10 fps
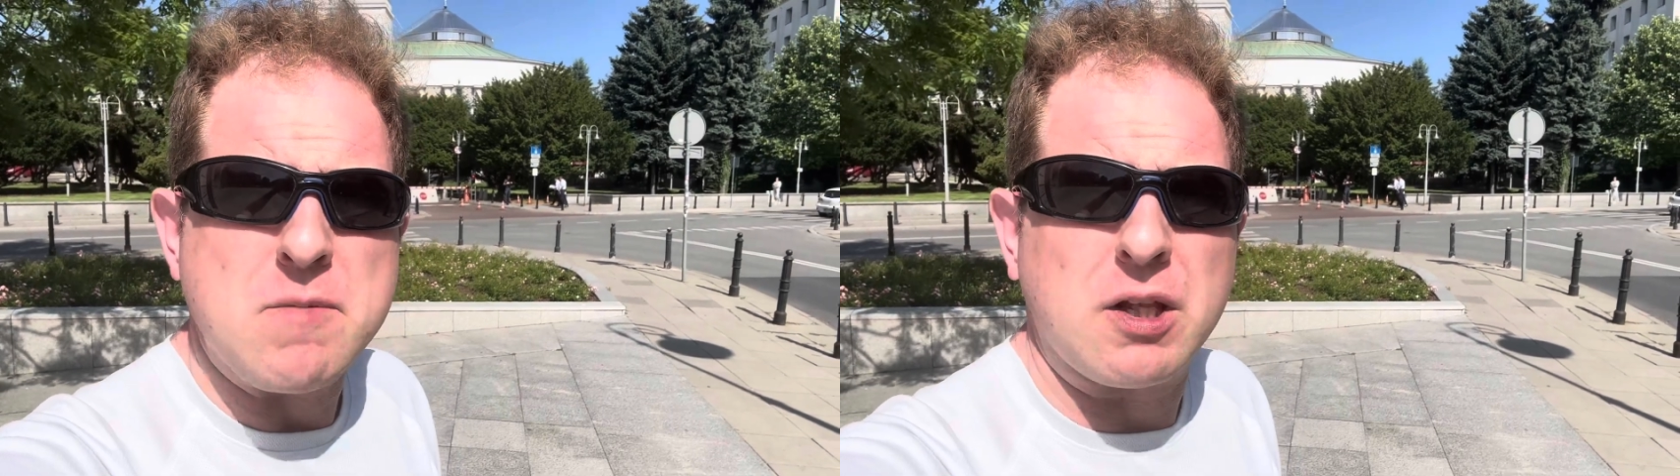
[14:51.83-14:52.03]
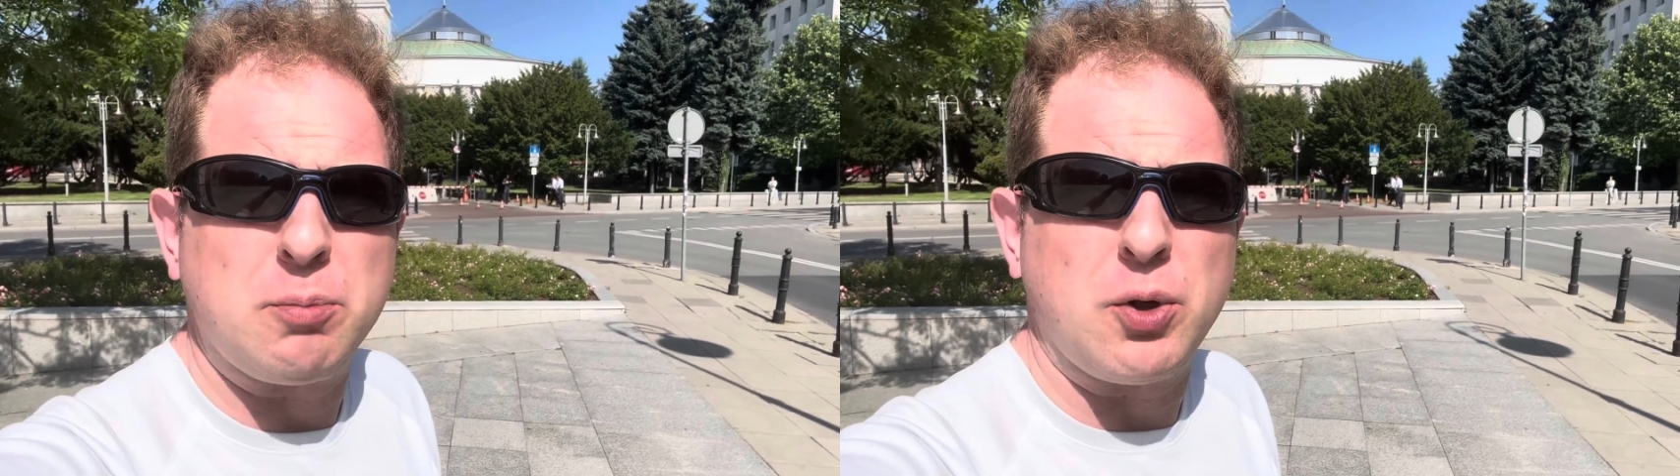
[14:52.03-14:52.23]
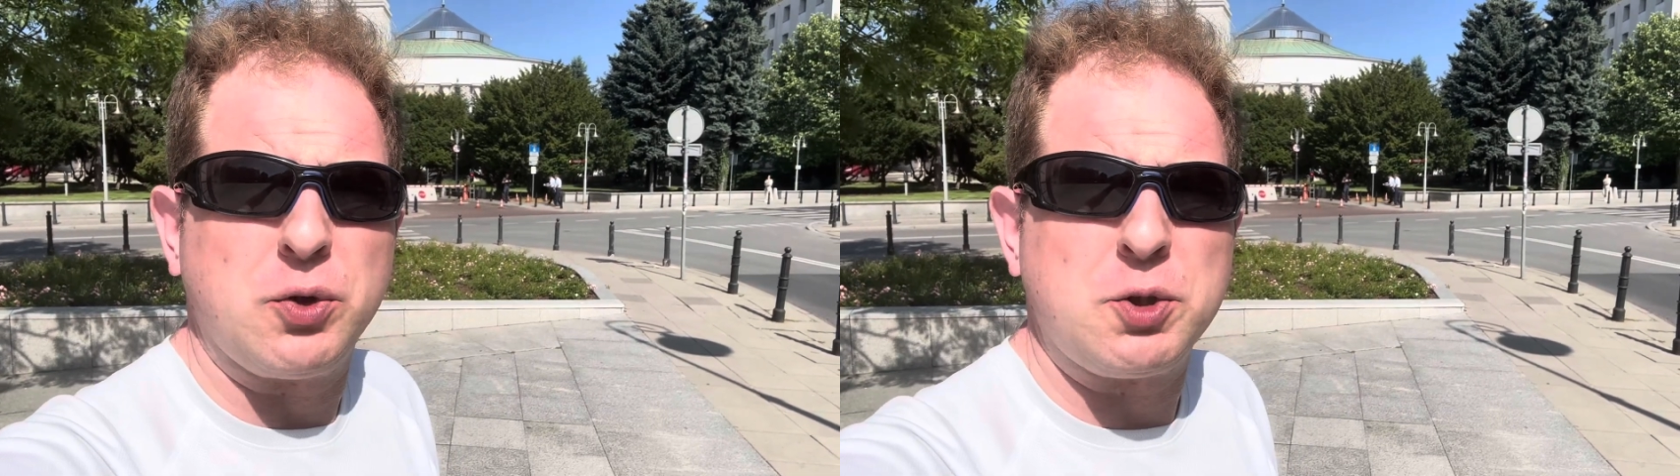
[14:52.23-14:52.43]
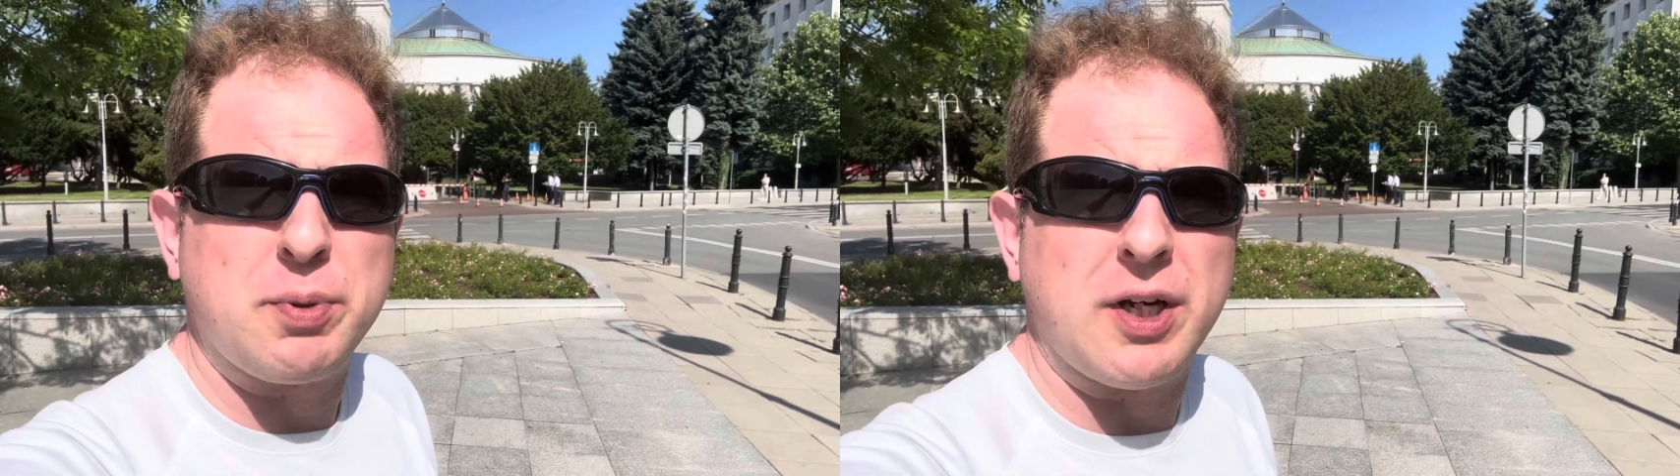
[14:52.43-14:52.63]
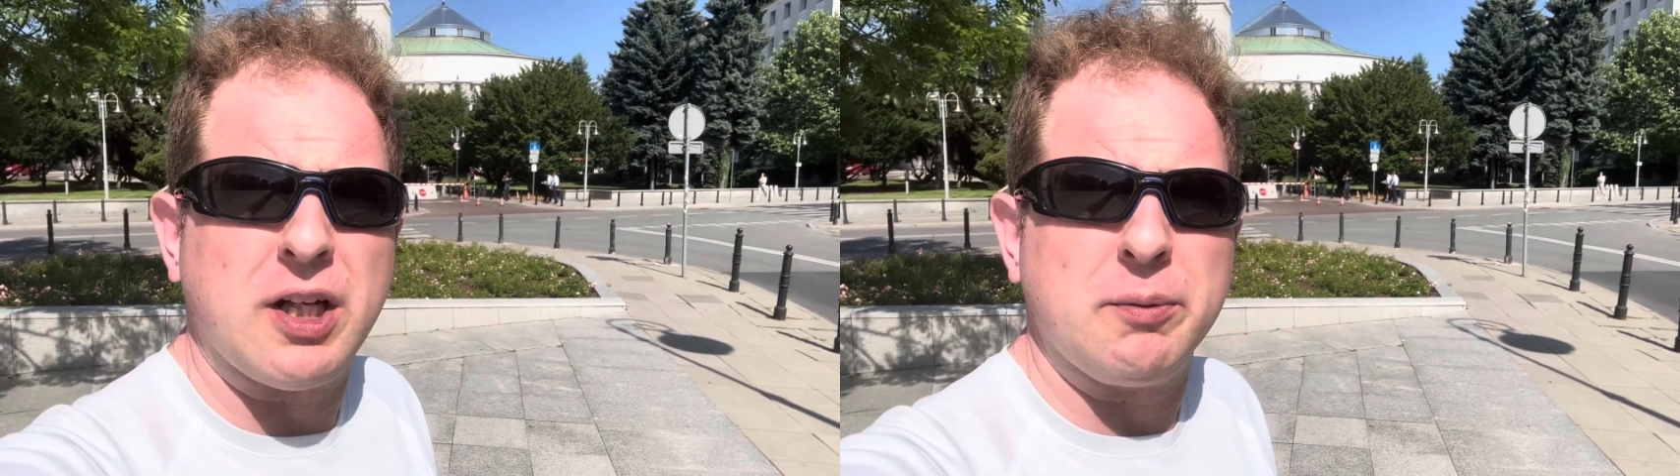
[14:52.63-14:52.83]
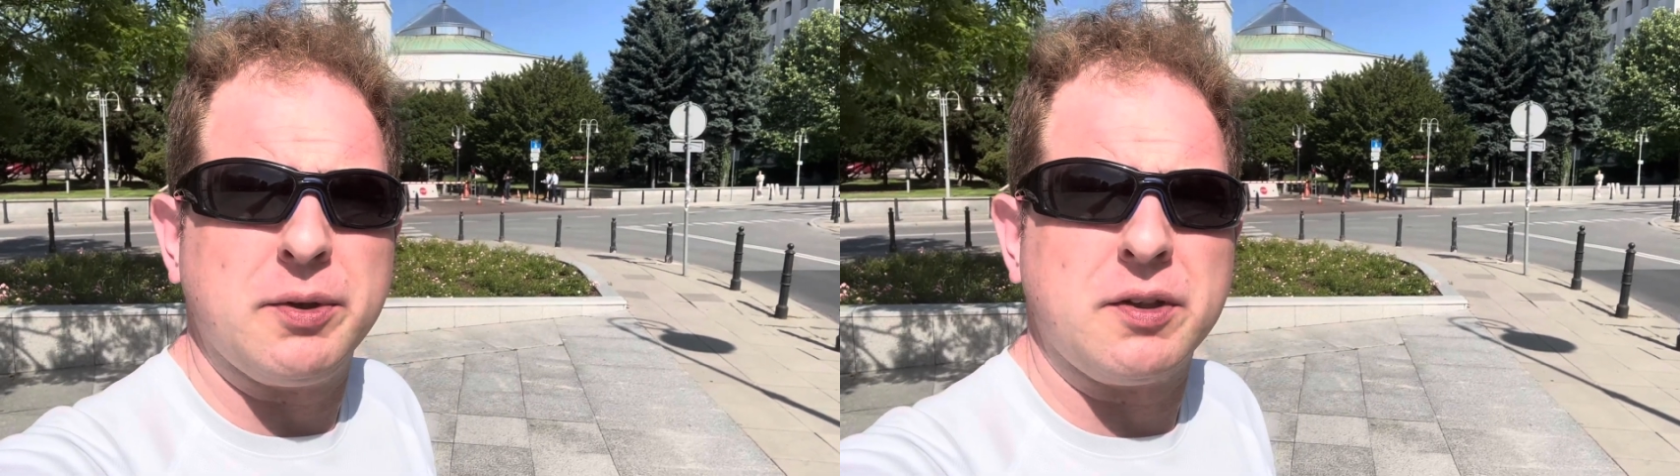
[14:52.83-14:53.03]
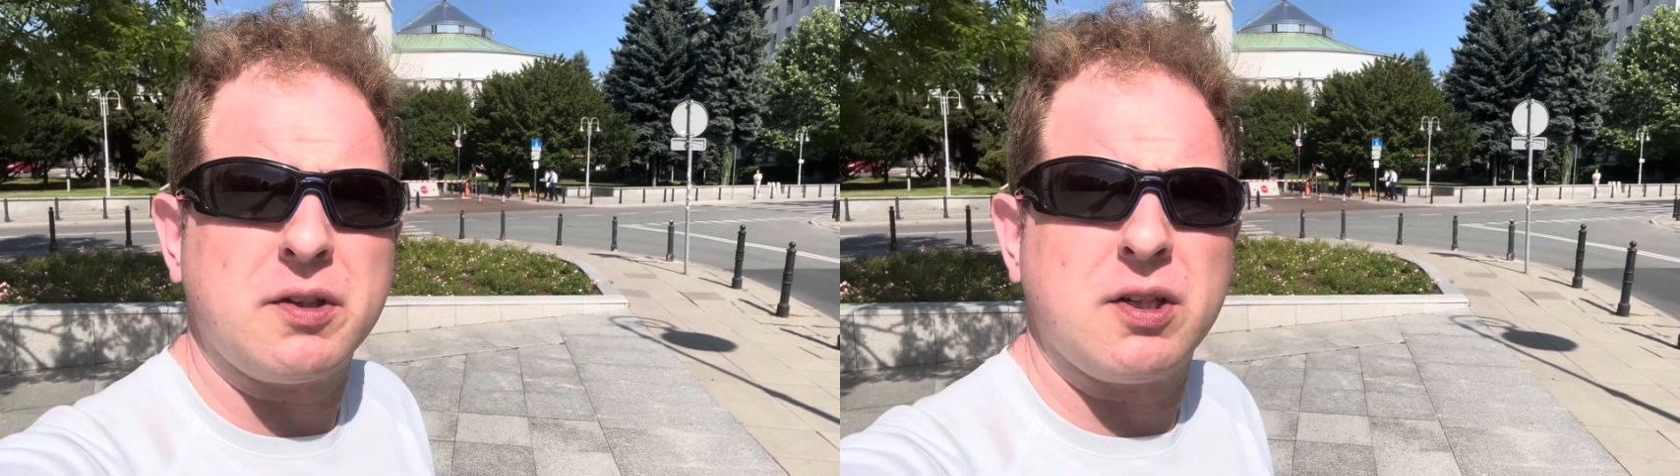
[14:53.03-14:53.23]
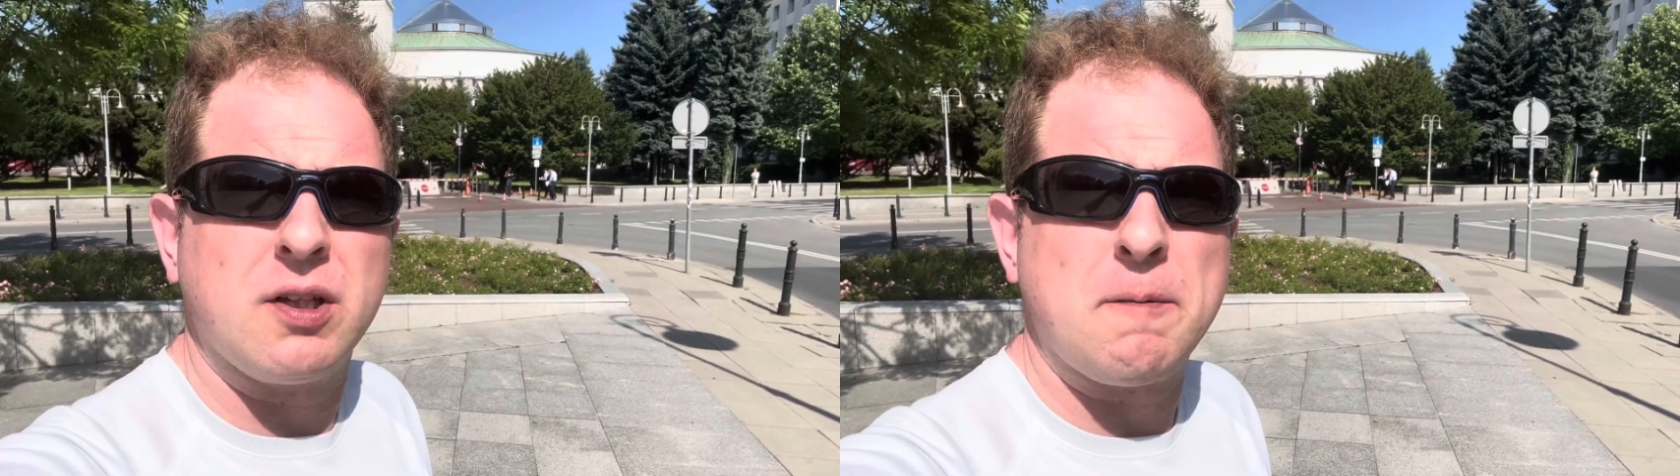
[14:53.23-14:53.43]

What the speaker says: the Polish Parliament